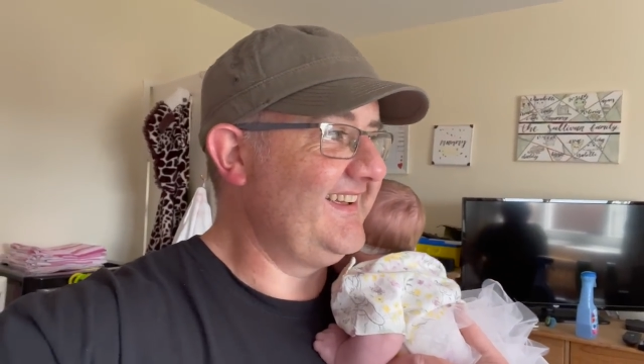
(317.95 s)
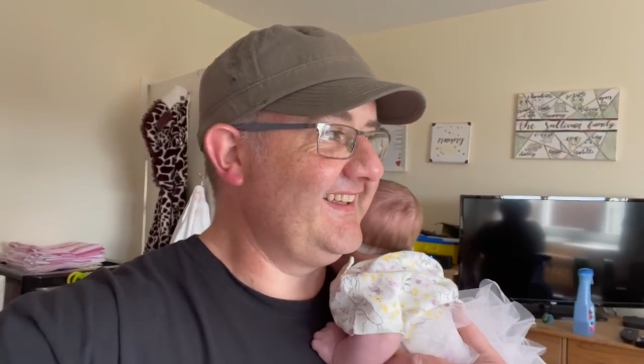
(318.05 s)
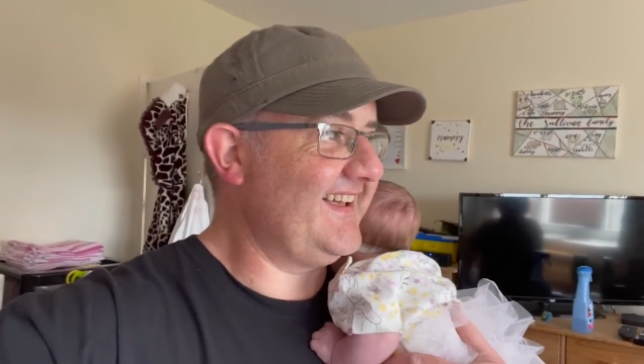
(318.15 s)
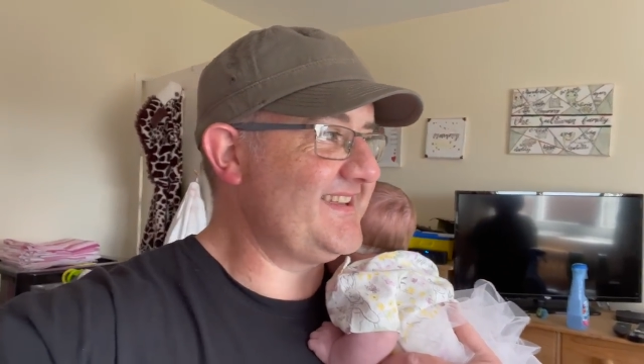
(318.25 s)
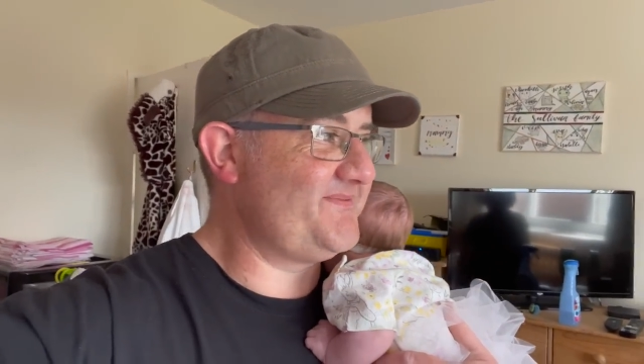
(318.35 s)

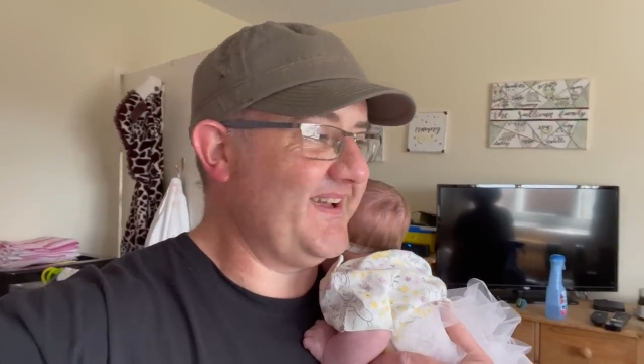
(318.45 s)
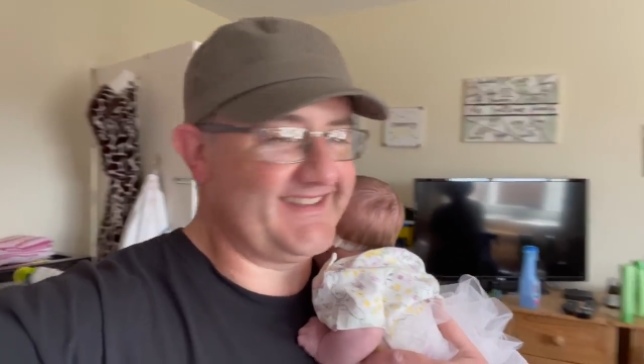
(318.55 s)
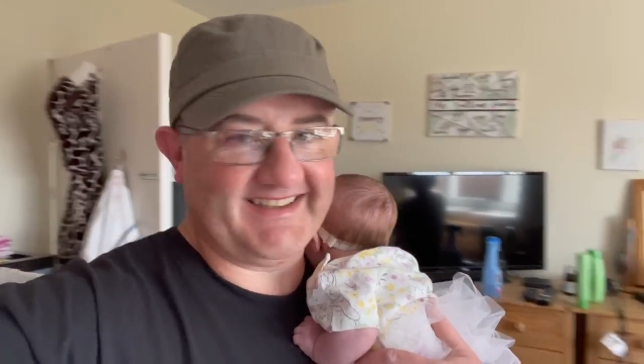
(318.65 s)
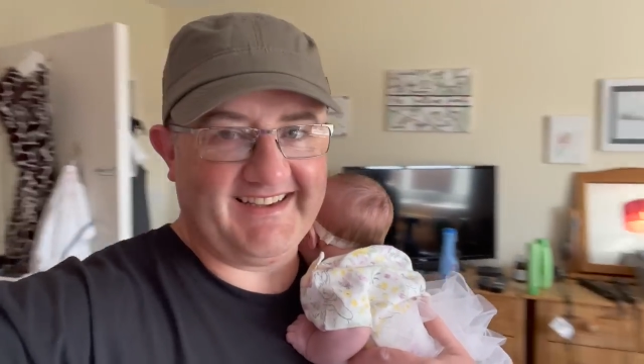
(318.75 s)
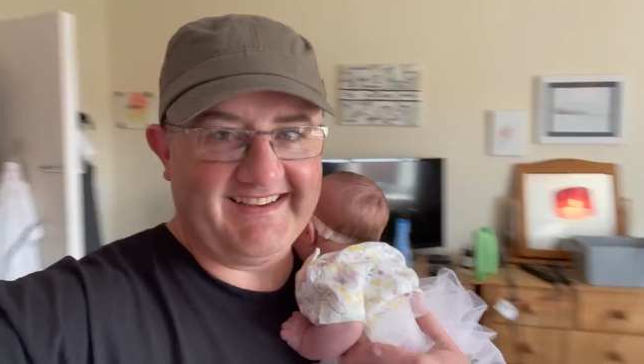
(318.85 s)
That's
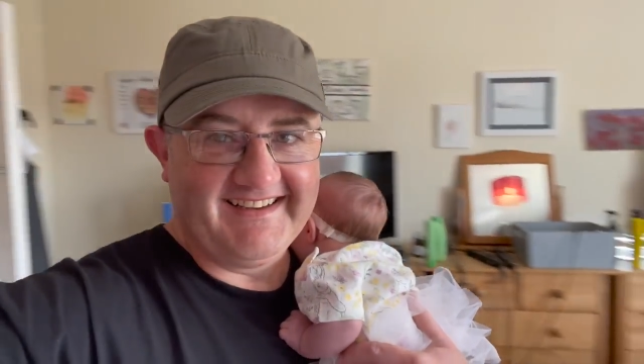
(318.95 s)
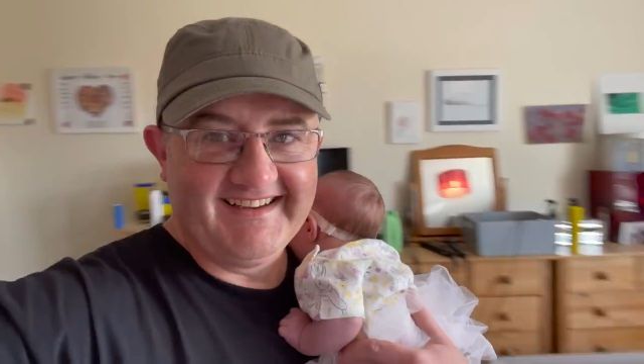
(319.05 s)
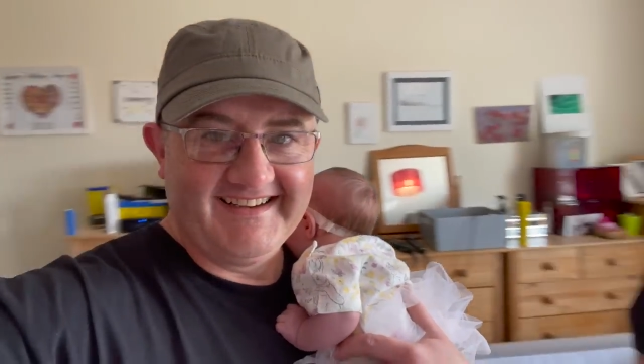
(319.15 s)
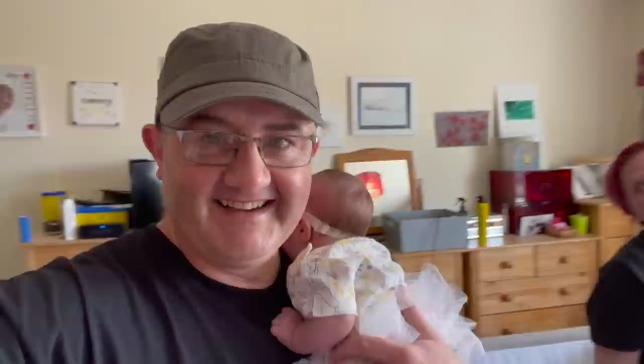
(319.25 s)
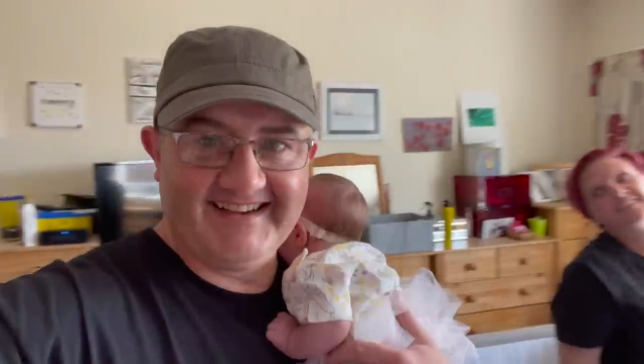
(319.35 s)
better.
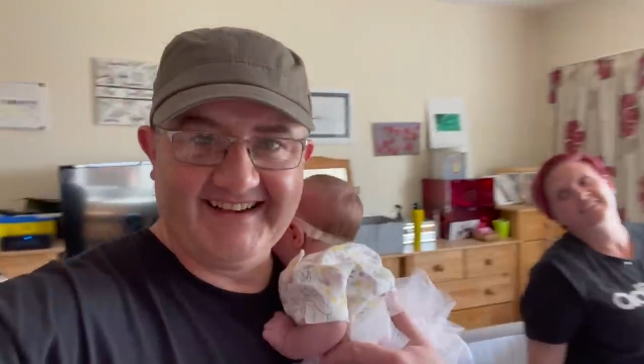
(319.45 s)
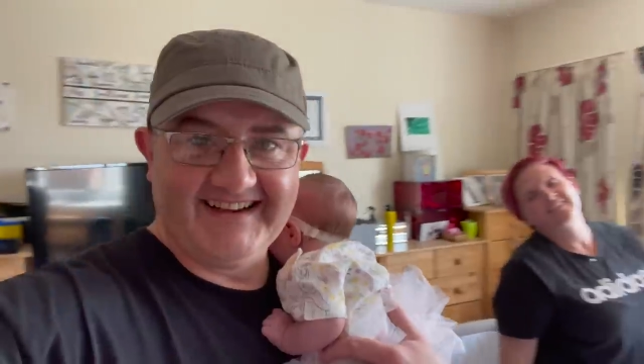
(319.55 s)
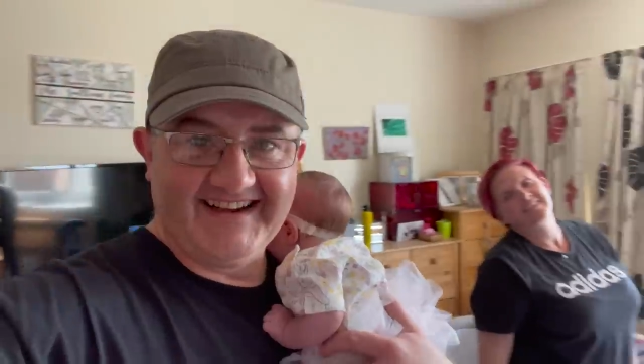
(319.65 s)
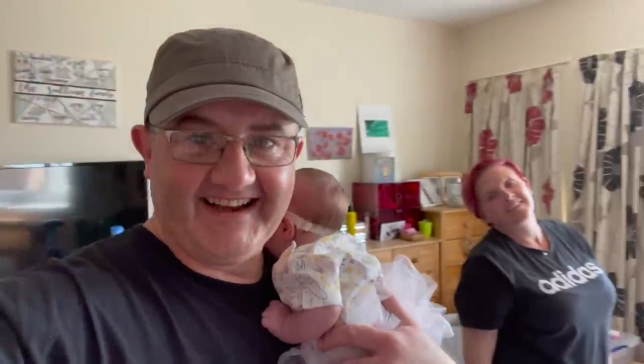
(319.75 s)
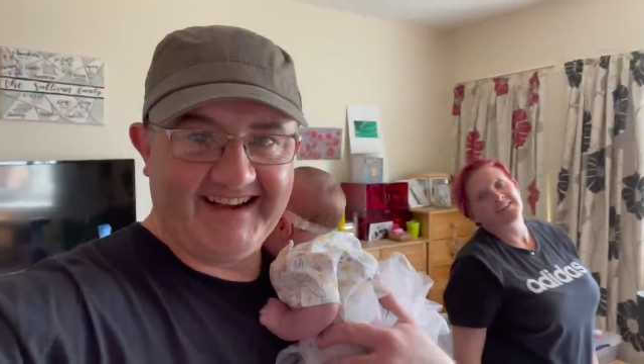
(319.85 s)

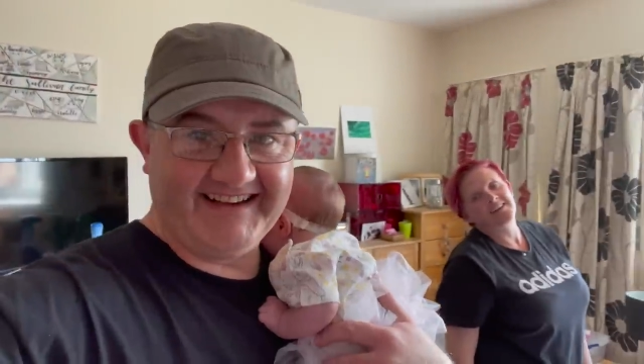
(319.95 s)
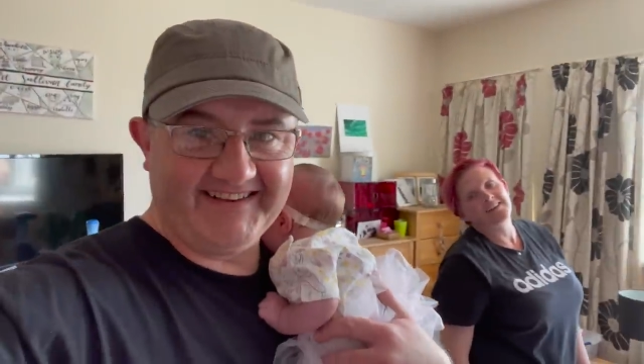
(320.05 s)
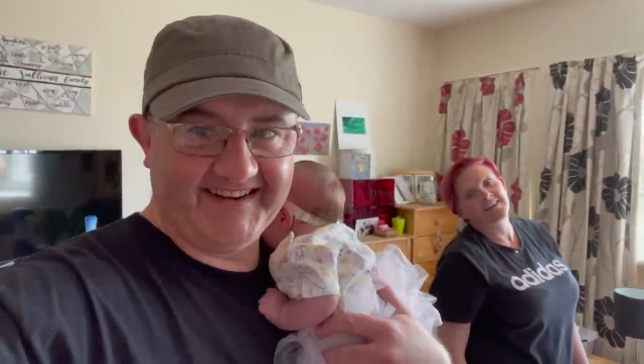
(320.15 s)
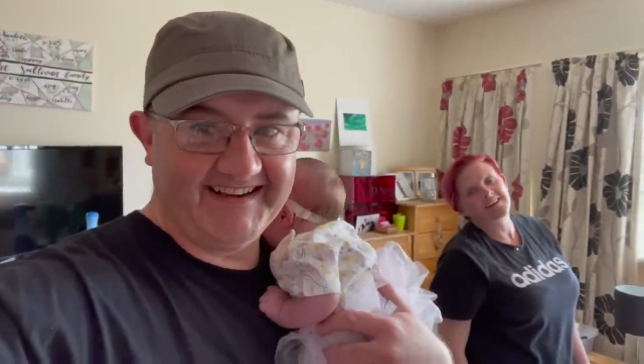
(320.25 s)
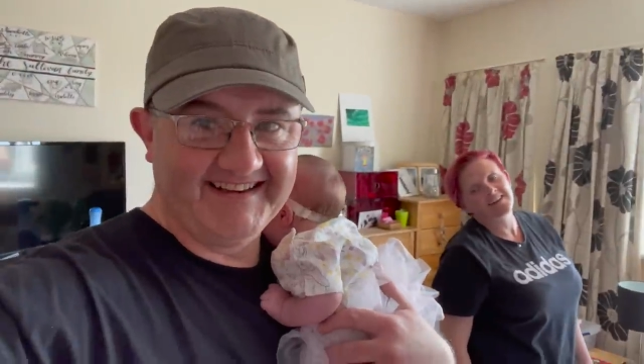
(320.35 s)
How you
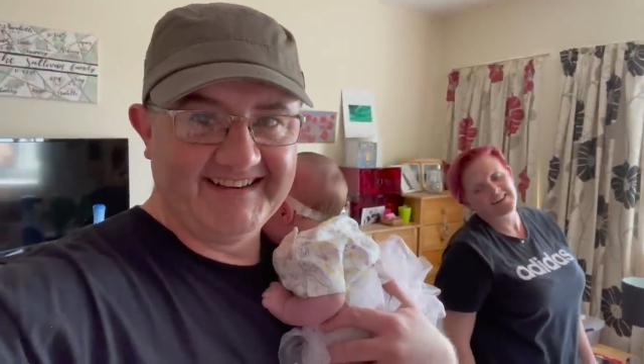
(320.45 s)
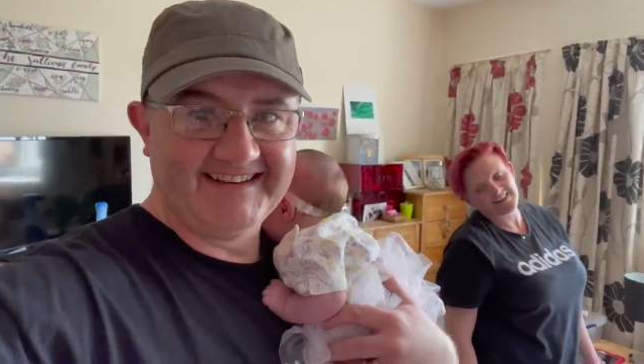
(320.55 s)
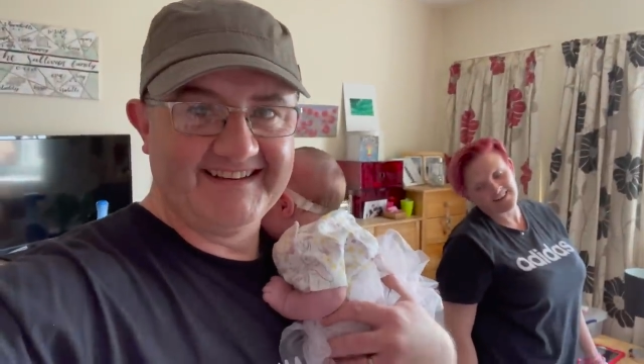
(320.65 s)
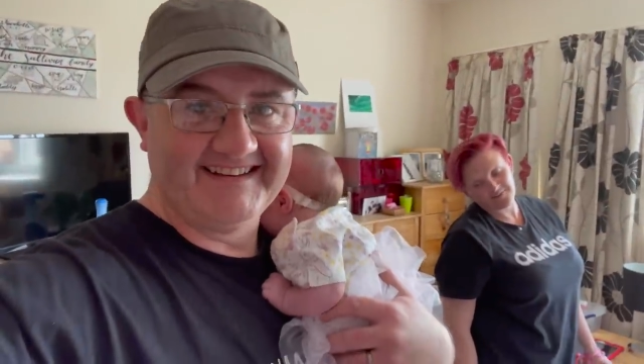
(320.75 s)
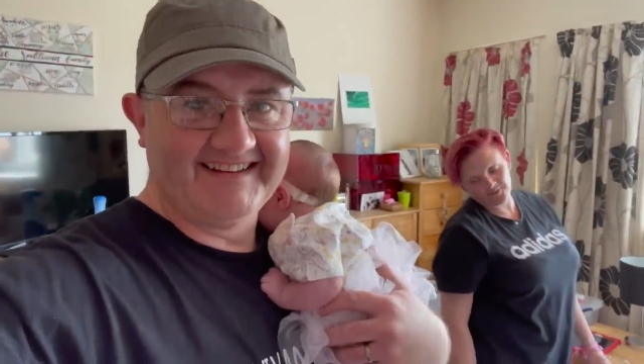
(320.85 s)
doing?
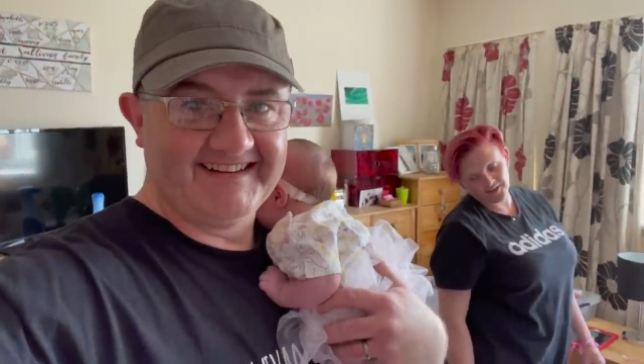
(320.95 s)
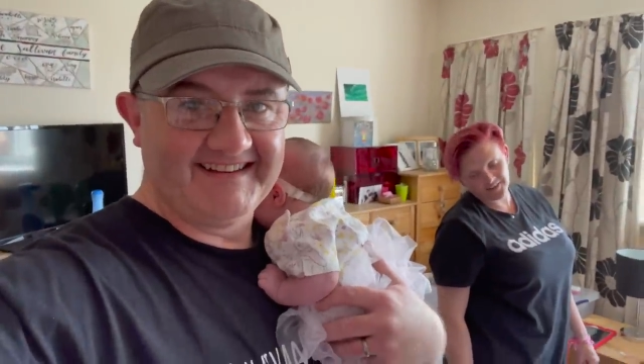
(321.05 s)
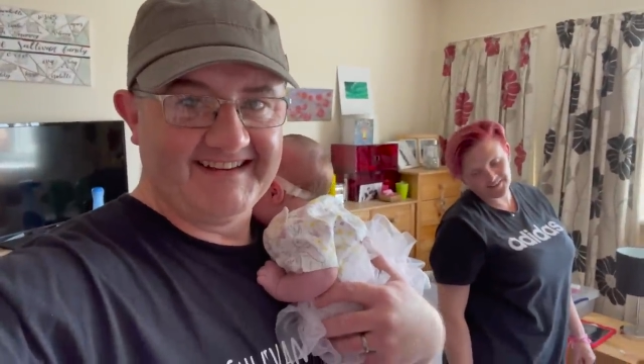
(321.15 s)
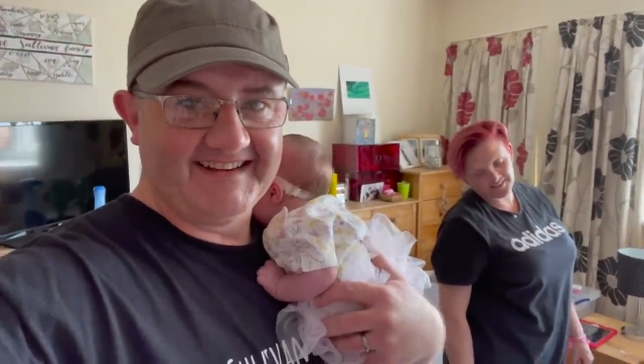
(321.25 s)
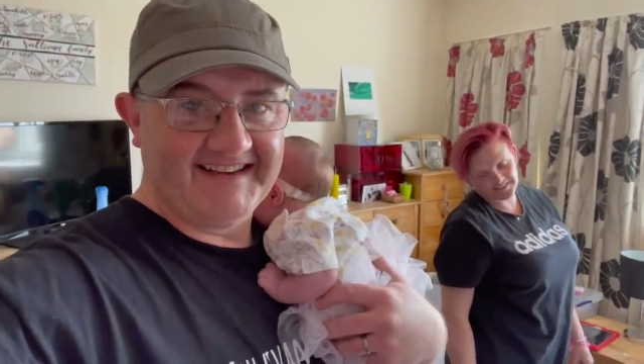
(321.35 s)

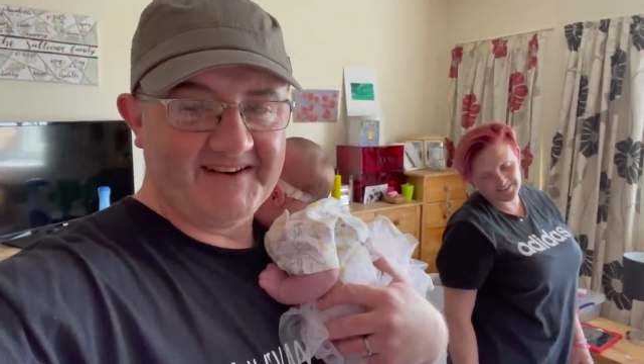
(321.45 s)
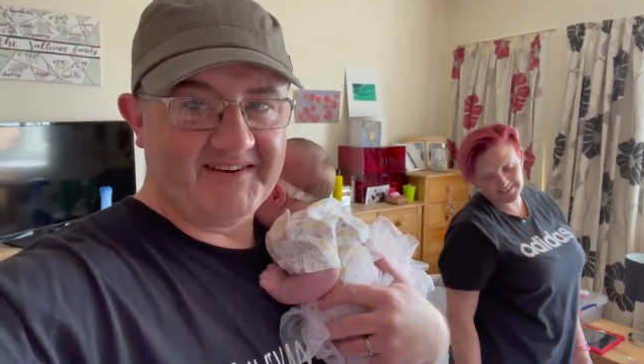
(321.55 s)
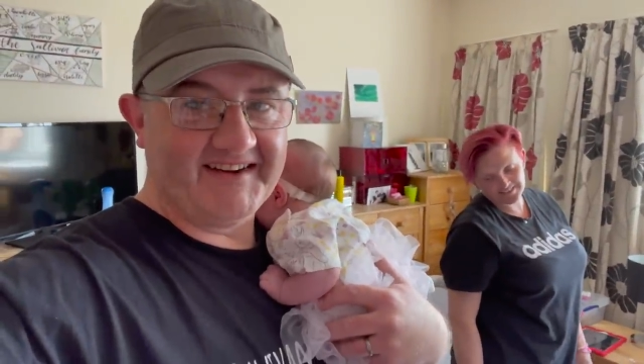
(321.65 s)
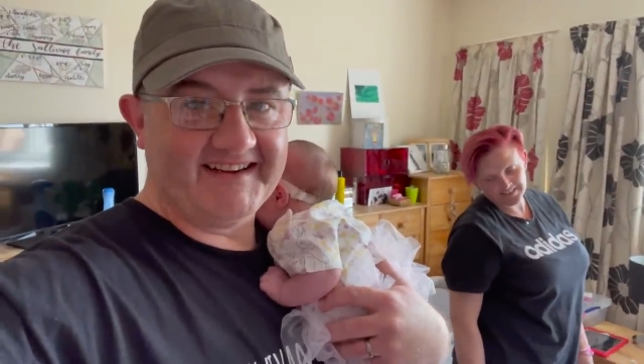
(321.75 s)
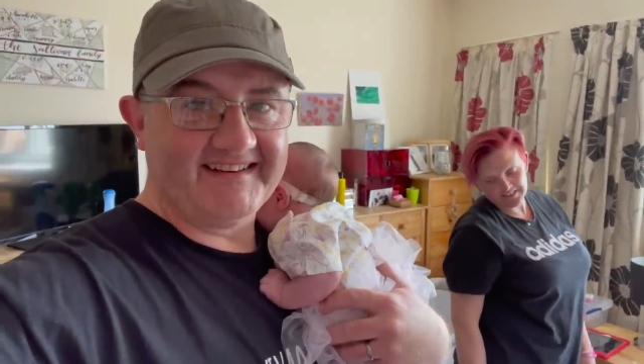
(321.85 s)
Fine. Are you
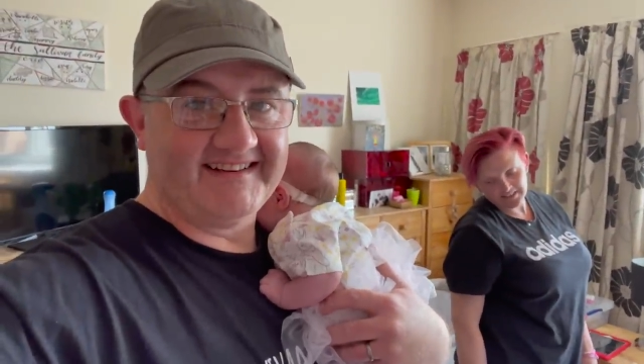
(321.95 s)
alright?